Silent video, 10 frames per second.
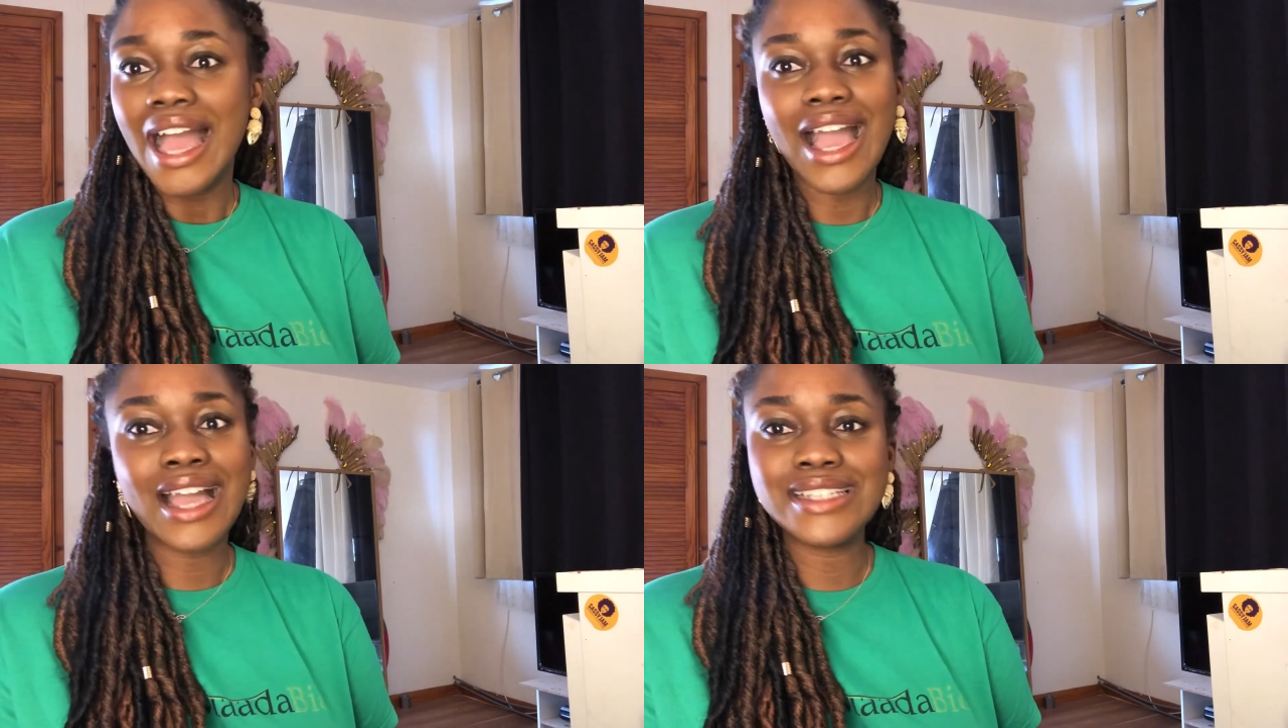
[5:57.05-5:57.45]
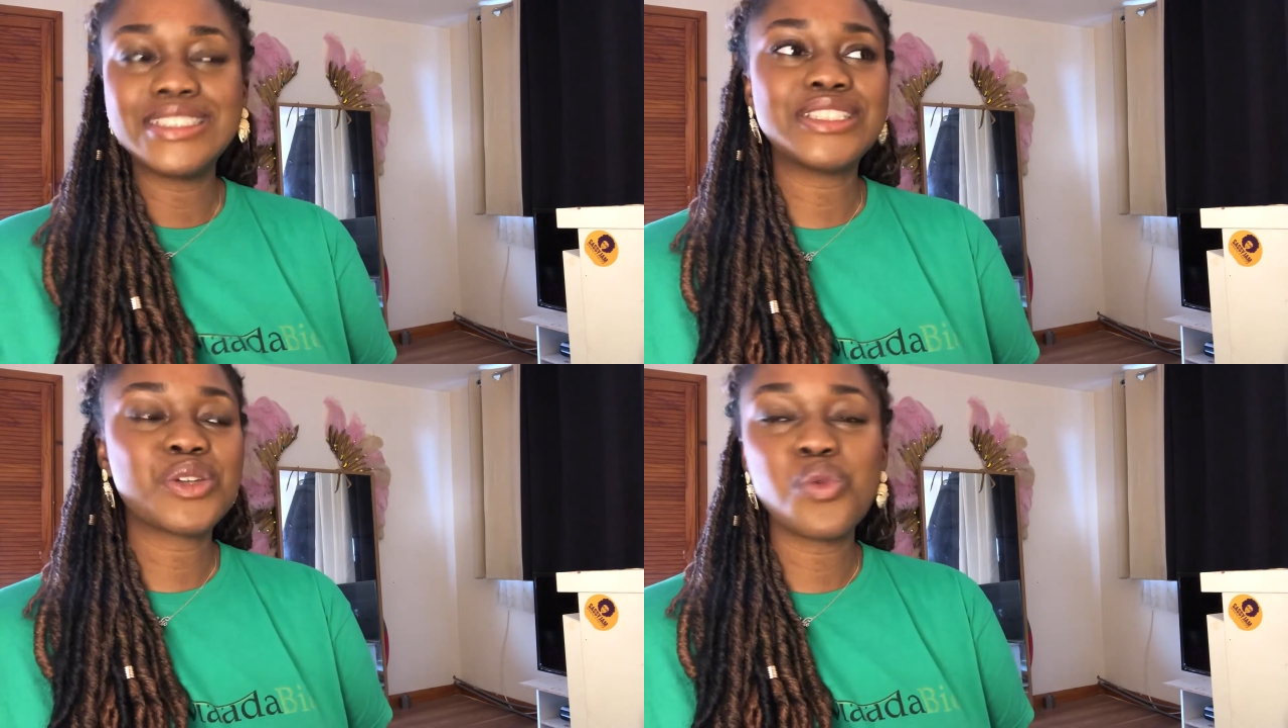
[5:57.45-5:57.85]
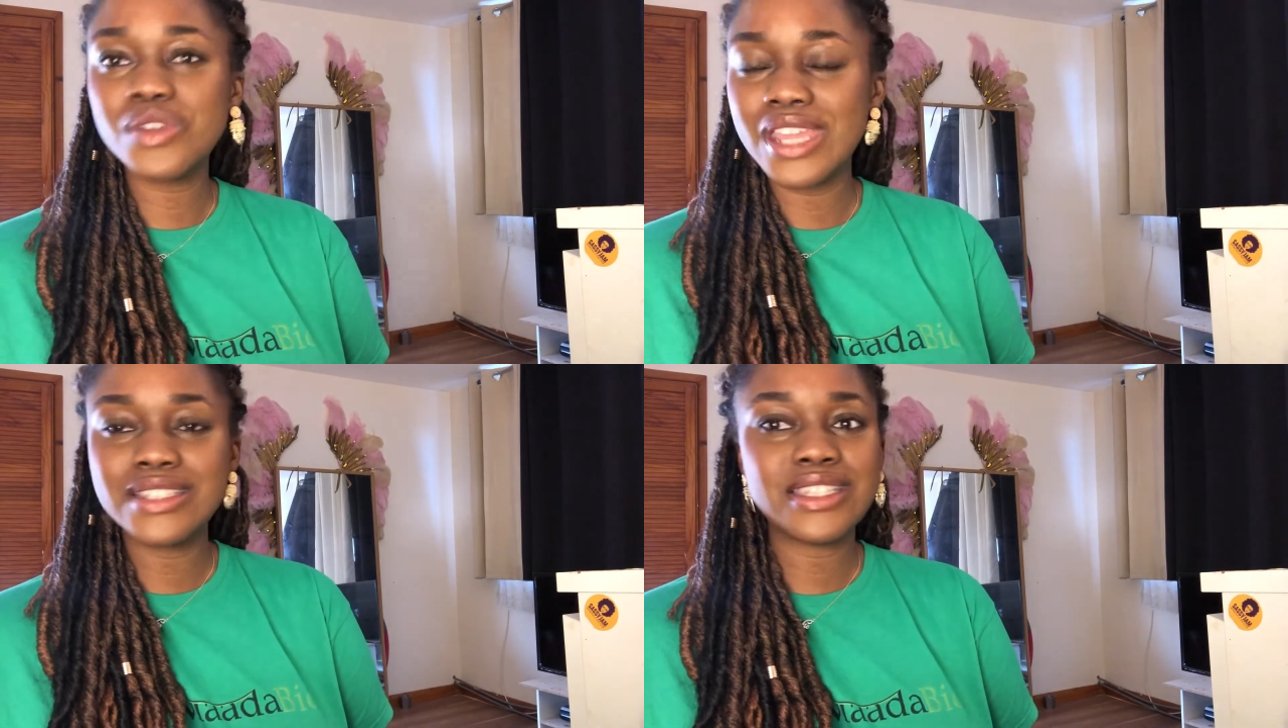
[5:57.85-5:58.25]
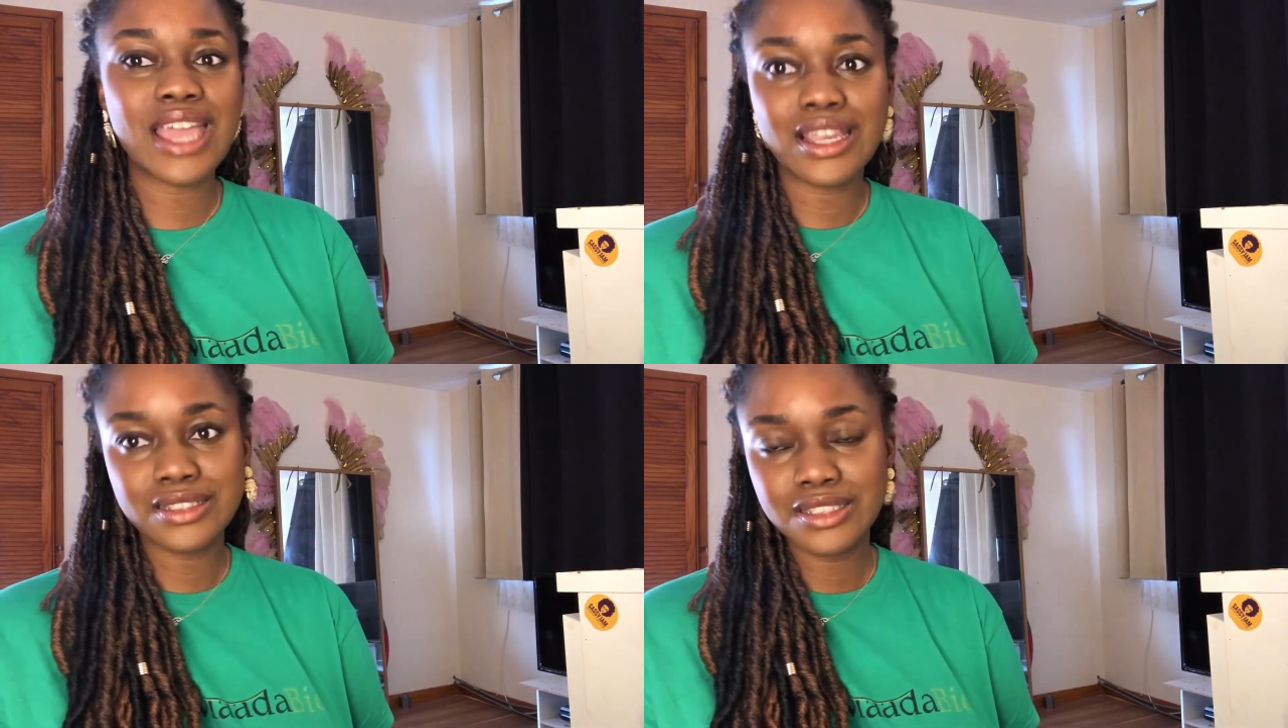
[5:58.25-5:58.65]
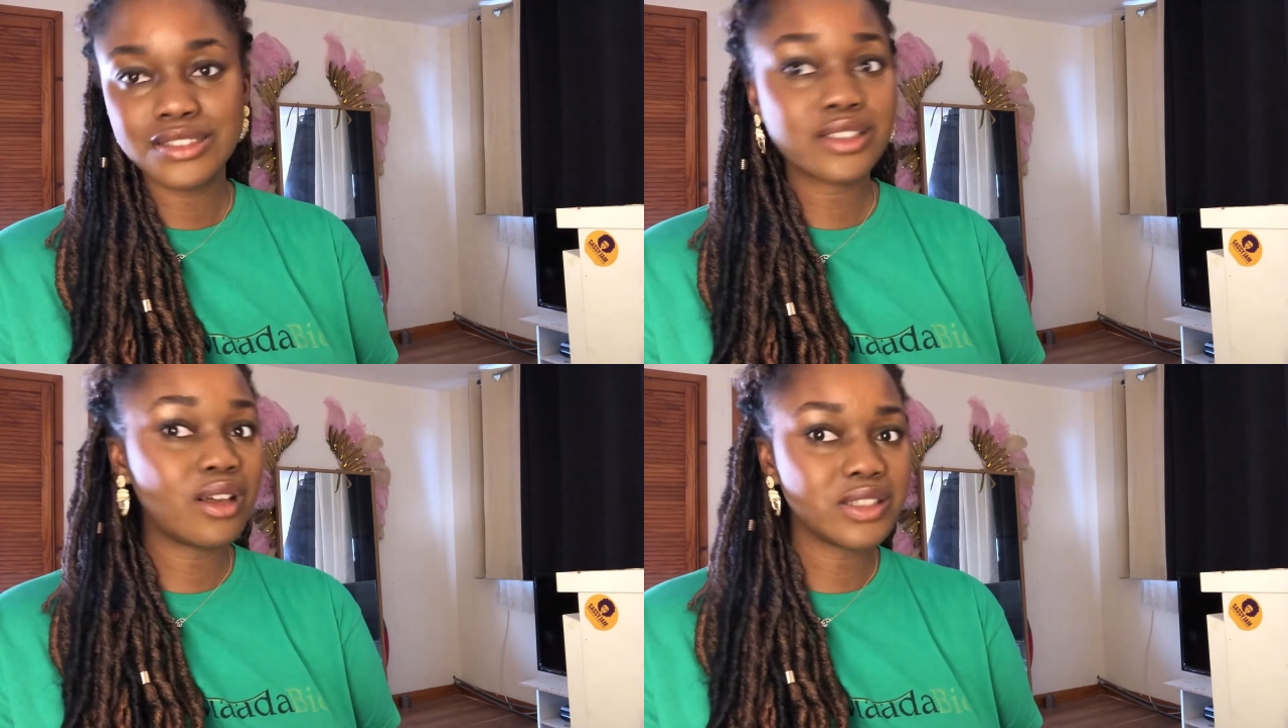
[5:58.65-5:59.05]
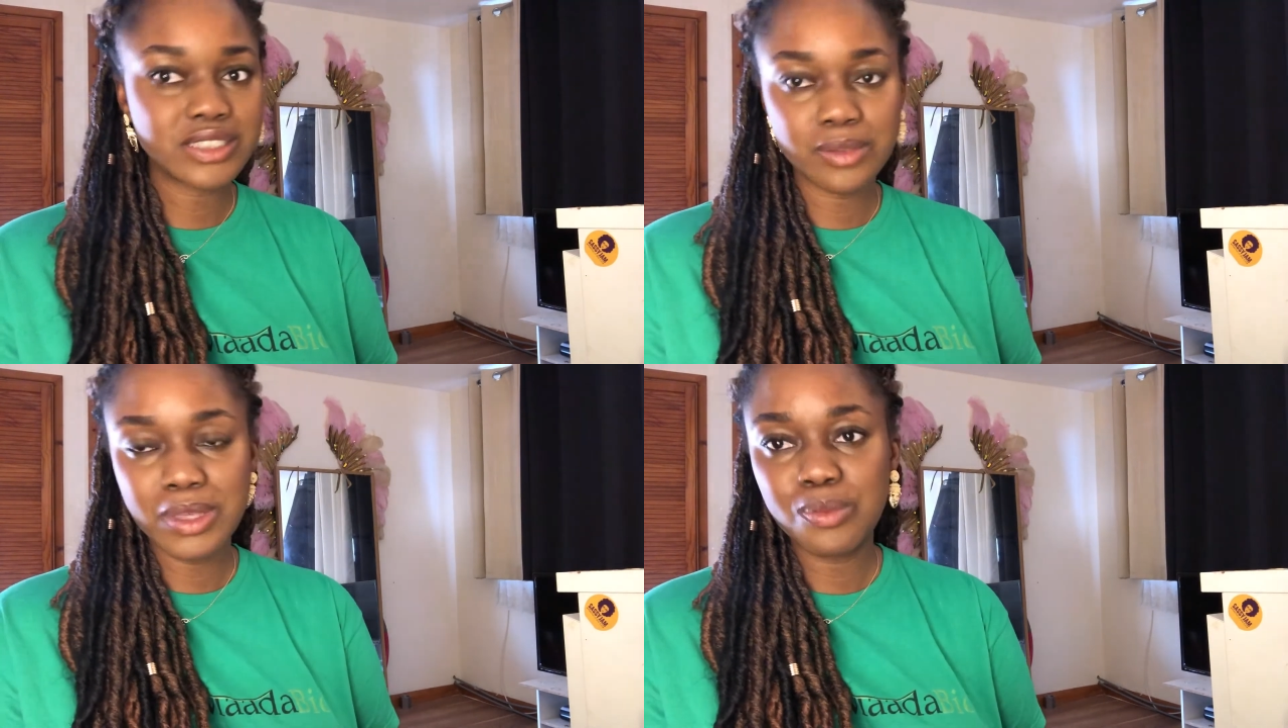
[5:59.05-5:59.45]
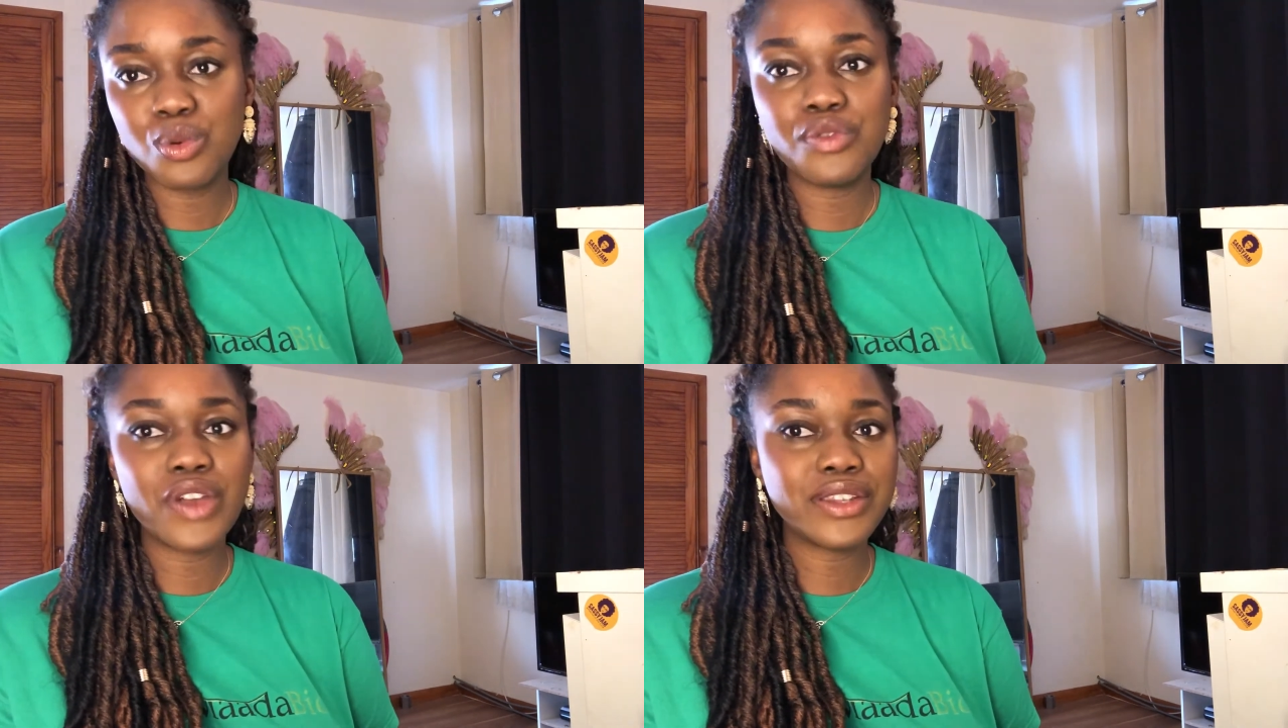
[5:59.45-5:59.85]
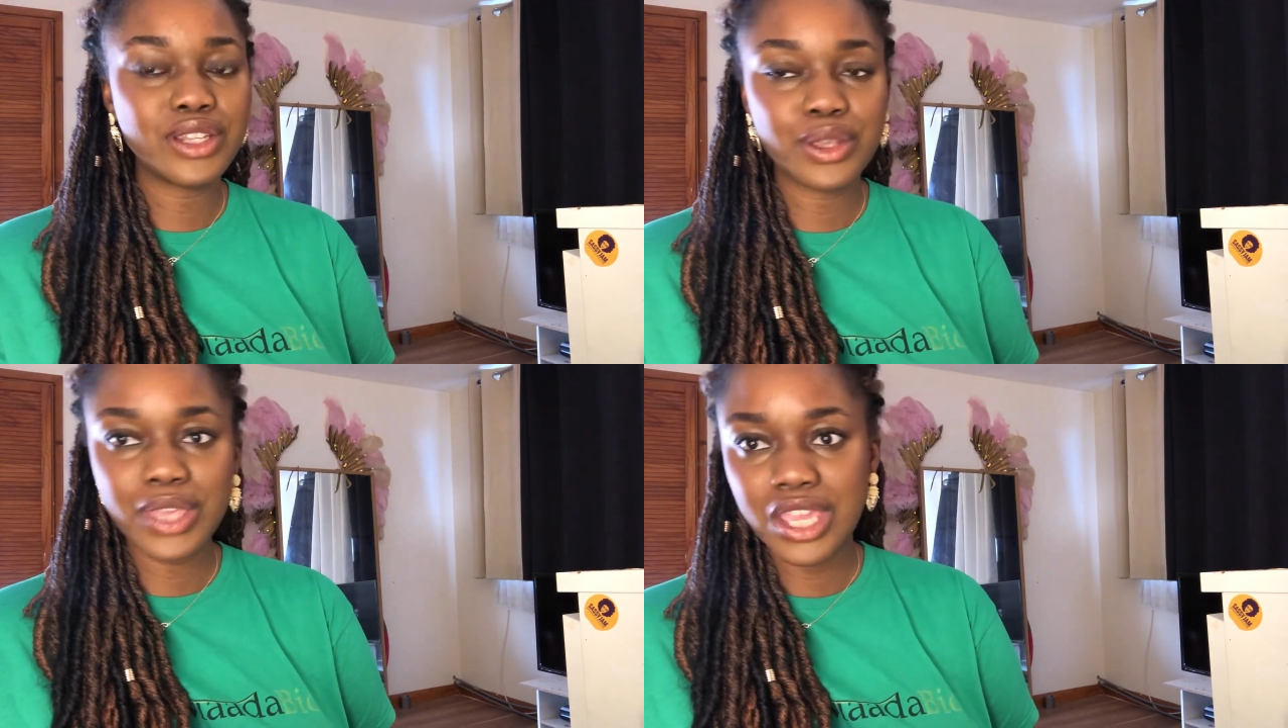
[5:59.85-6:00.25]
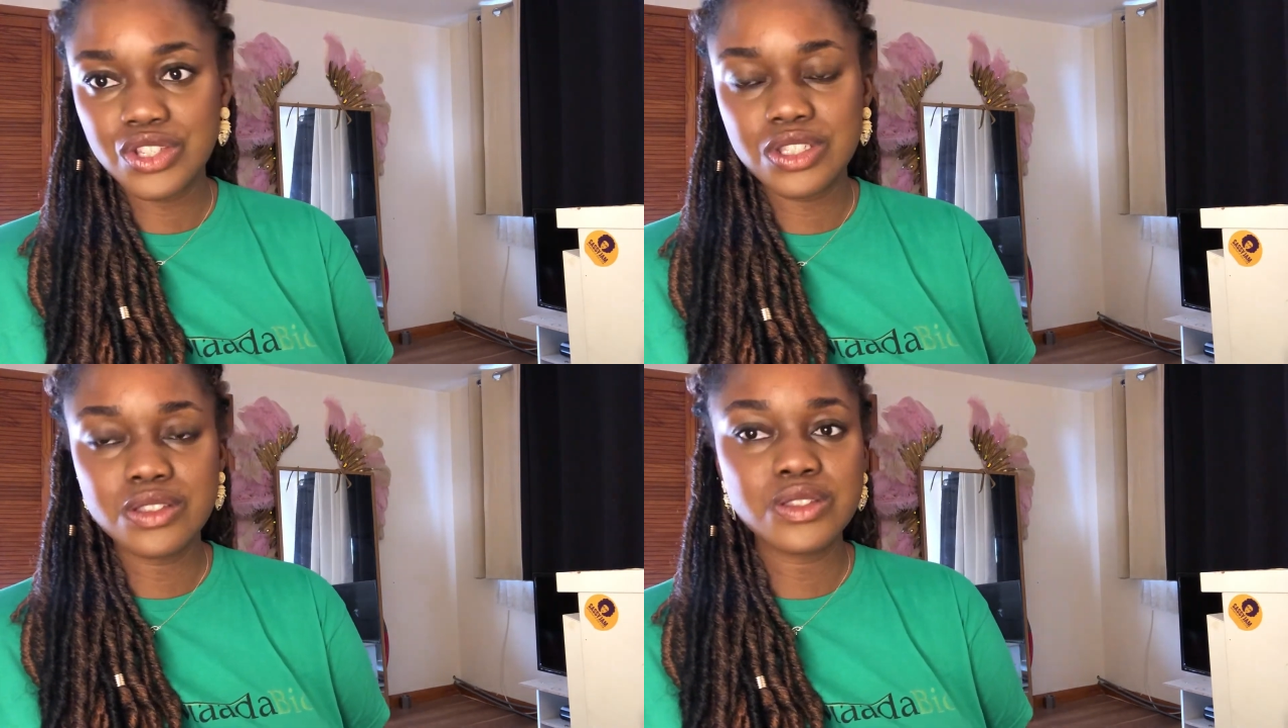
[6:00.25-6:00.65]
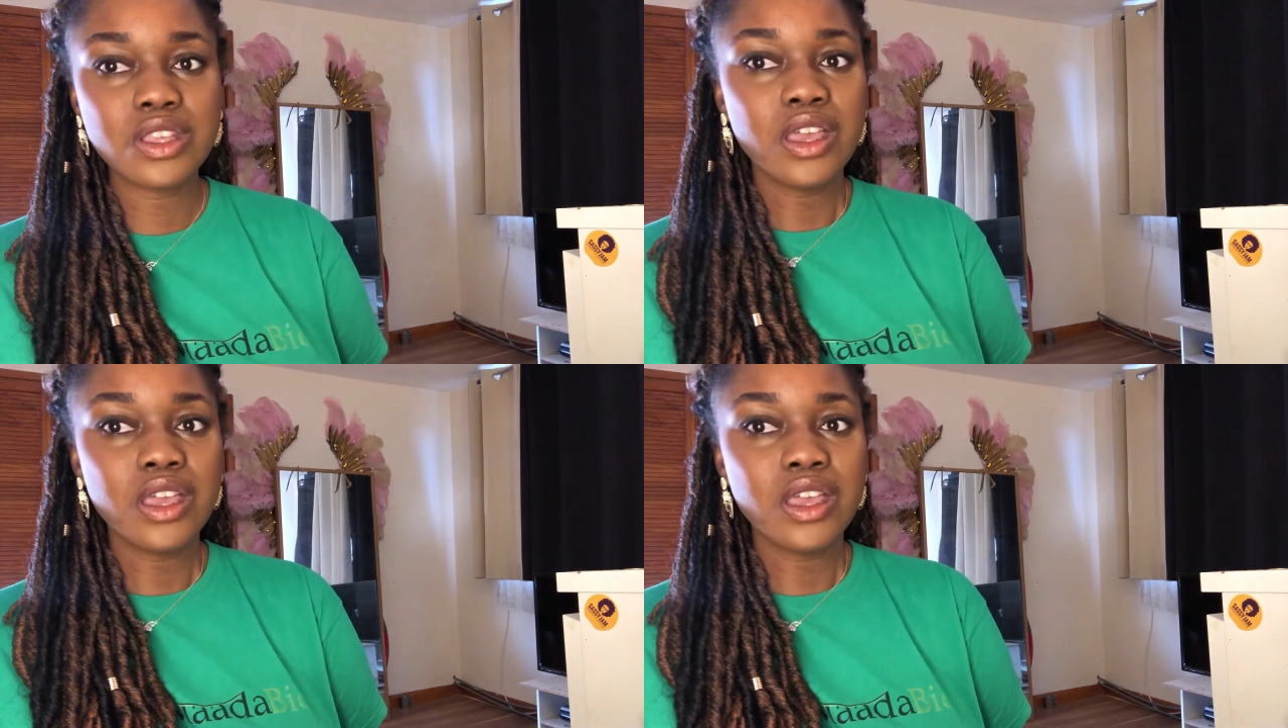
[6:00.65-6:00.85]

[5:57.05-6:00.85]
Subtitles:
And coordinating actors, casting people, finding locations,